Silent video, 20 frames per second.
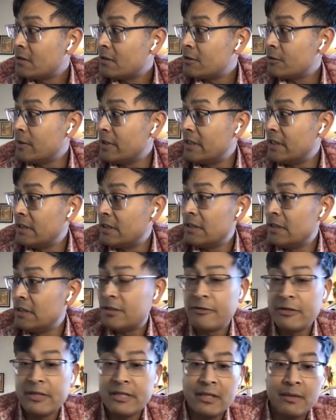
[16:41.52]
So we did
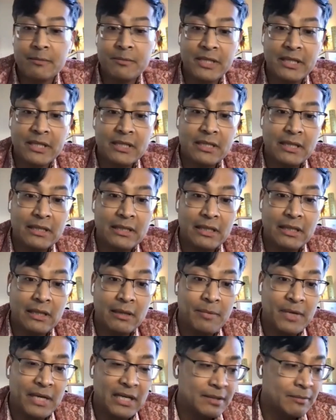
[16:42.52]
these three subjects. I
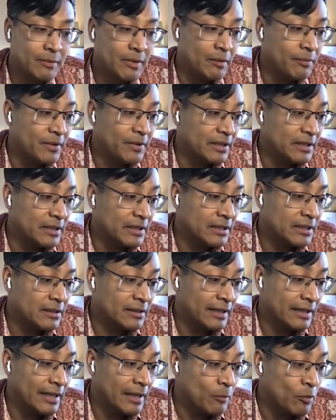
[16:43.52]
did the past papers,
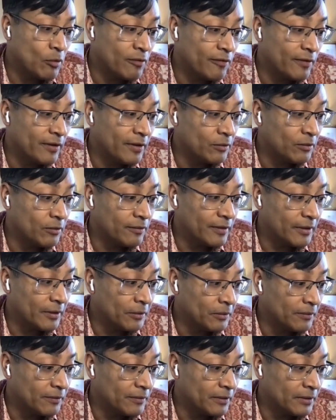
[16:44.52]
did them over and over
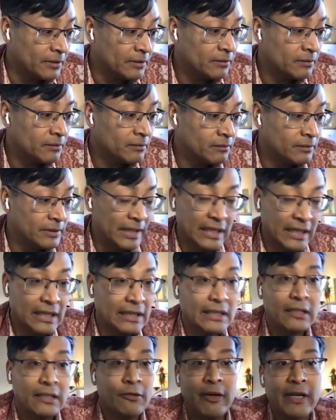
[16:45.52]
and over, did
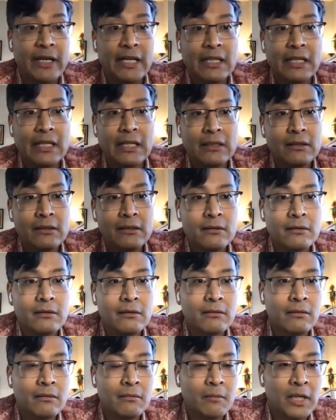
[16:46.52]
it and graded it.
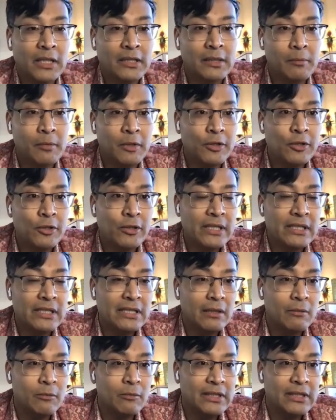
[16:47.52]
Multiple
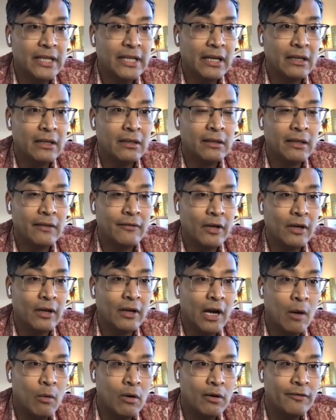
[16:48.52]
choice that would take, give you
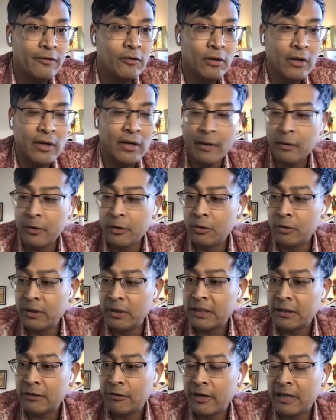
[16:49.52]
an hour or four, I would do
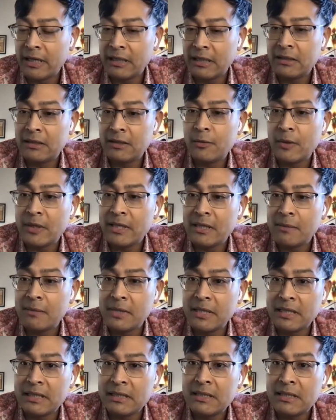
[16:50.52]
it and grade it in 20
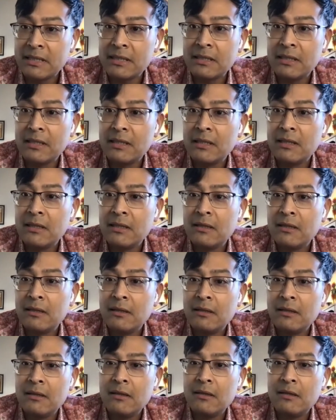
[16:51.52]
minutes.
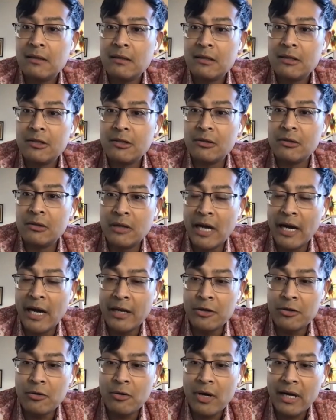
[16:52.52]
So
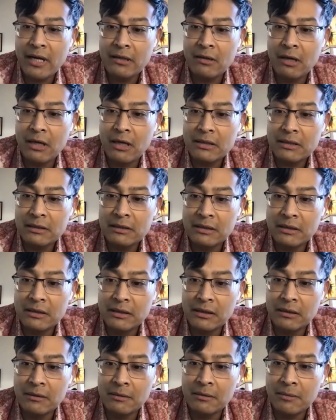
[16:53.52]
I knew I'd gotten
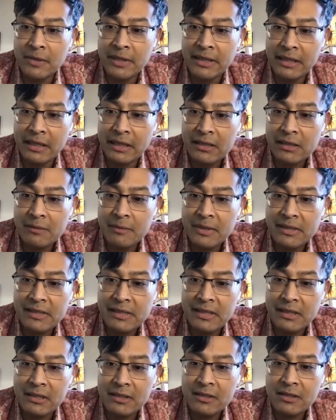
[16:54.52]
good, but the ultimate
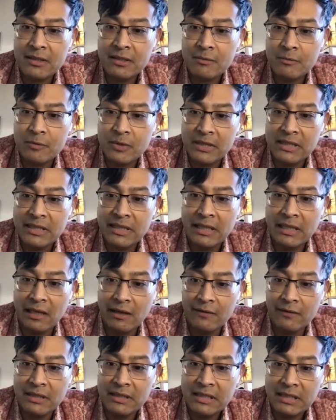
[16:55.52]
test was
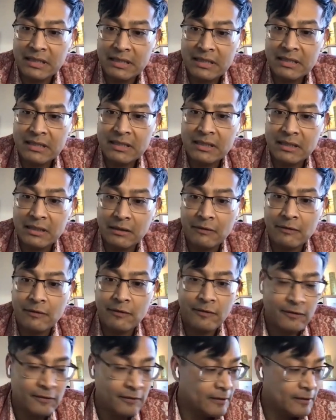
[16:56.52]
A-levels itself.